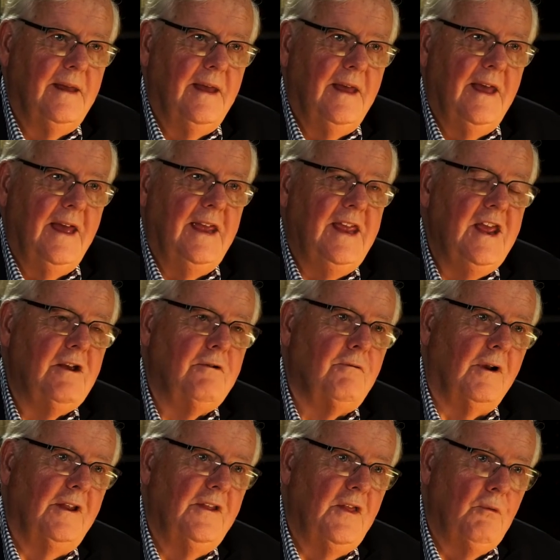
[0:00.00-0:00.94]

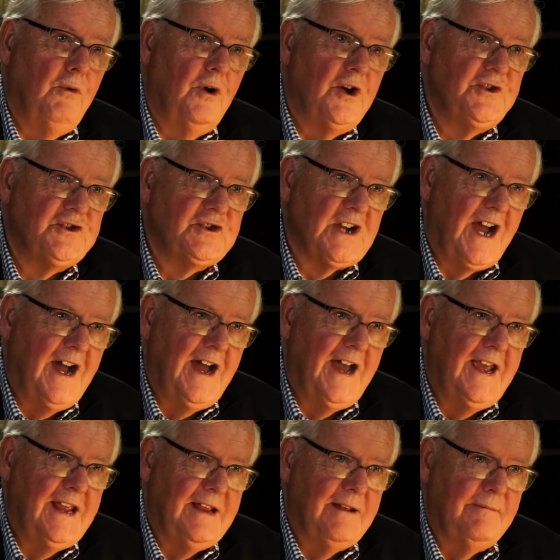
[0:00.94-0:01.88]
Equally, the word
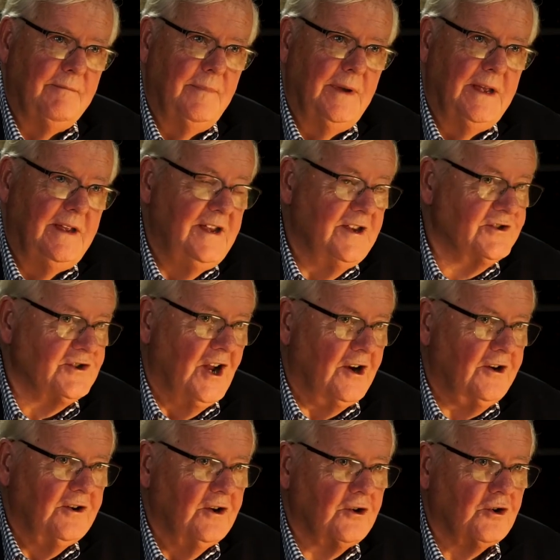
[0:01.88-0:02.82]
time is not
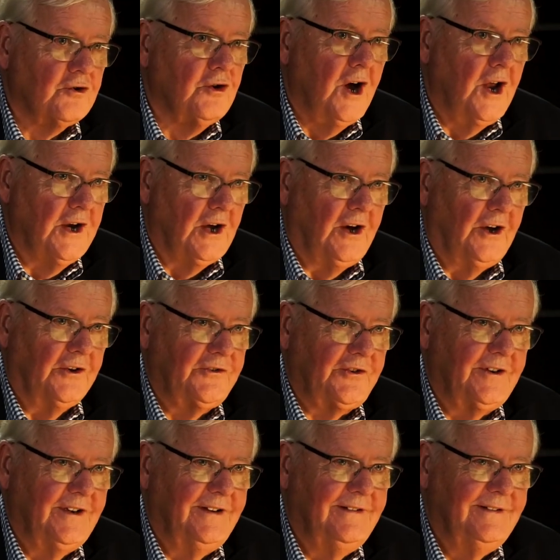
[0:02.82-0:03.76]

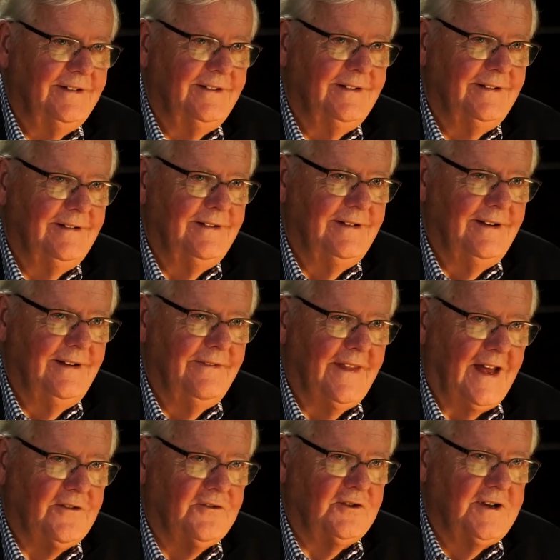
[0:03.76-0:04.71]
chronos,
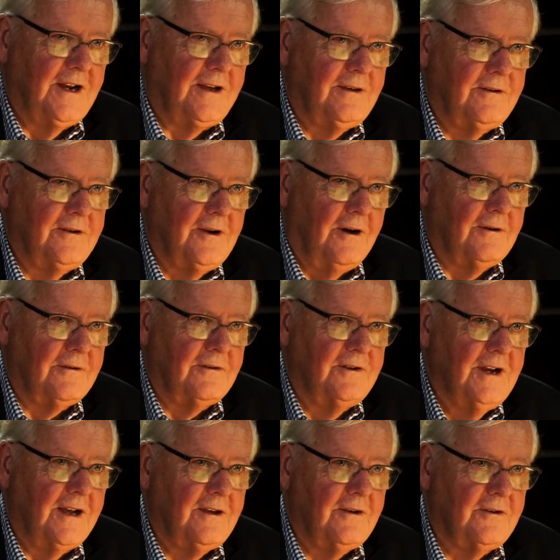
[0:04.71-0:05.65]
that tick tock,
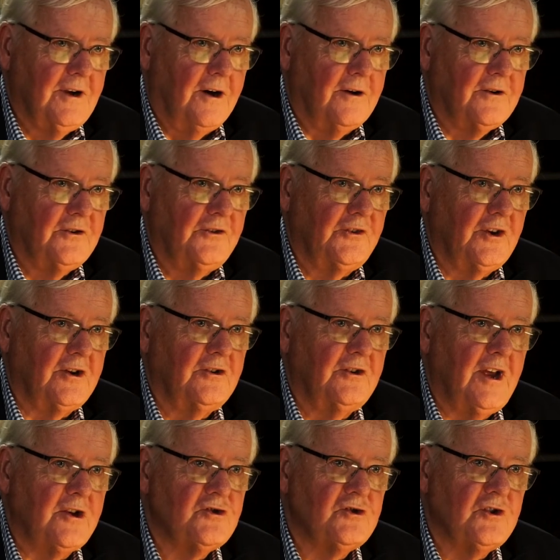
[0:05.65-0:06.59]
tick tock
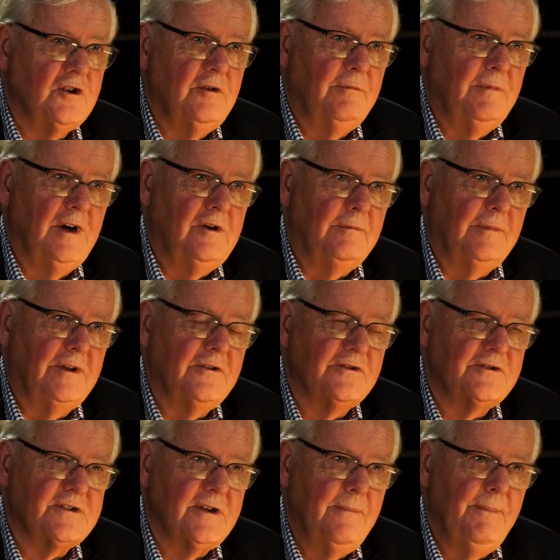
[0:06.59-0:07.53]
succession of
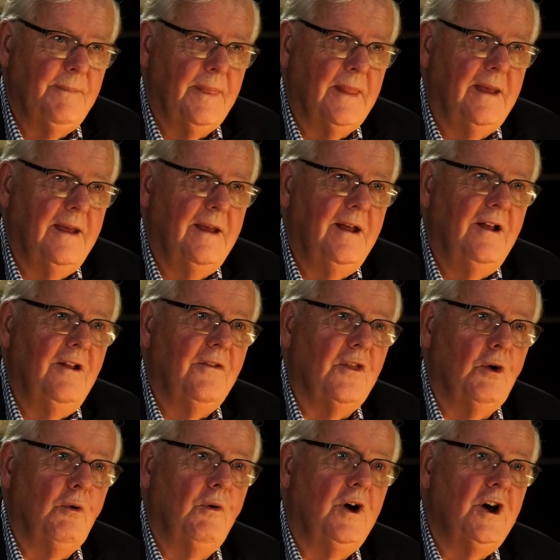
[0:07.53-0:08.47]
moments. The
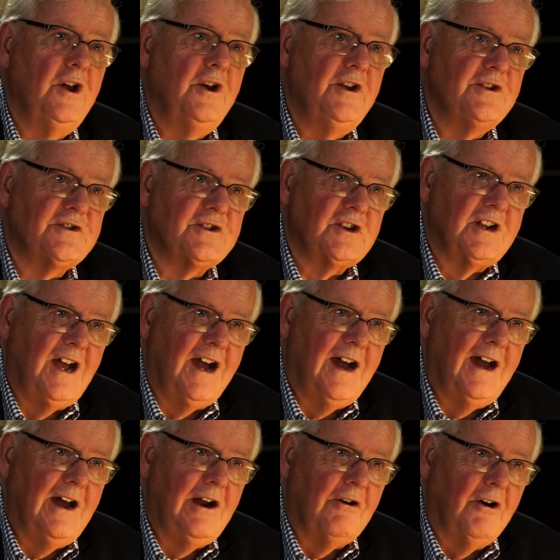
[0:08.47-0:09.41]
word is
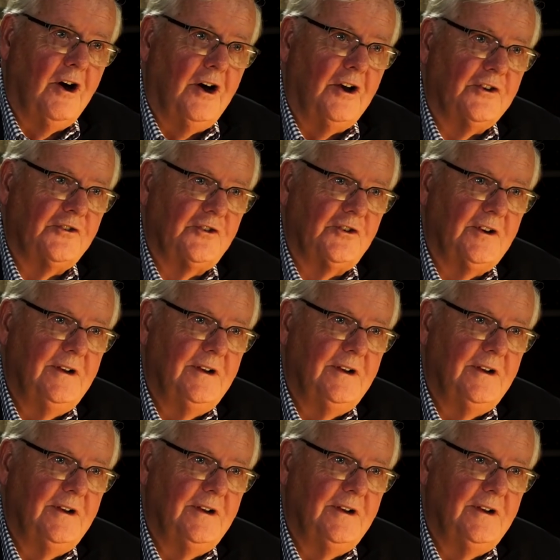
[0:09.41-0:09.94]
kairos,